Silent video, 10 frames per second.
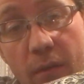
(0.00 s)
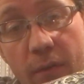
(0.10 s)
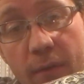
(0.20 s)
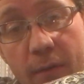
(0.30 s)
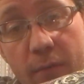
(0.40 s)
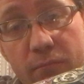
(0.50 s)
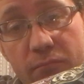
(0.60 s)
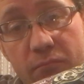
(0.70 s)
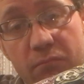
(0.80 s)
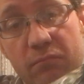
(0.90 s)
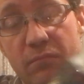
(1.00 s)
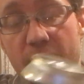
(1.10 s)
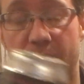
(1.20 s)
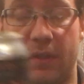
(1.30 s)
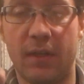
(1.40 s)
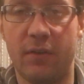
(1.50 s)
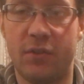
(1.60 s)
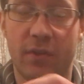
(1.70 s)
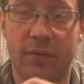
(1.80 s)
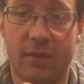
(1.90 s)
So, not
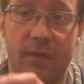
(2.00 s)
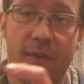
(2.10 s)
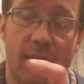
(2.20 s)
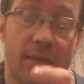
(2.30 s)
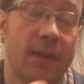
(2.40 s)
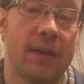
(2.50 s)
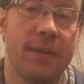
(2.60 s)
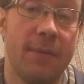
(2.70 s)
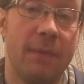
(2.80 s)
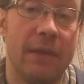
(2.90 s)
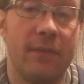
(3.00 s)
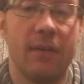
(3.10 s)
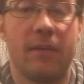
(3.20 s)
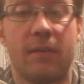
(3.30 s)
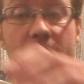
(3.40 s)
just exactly a basic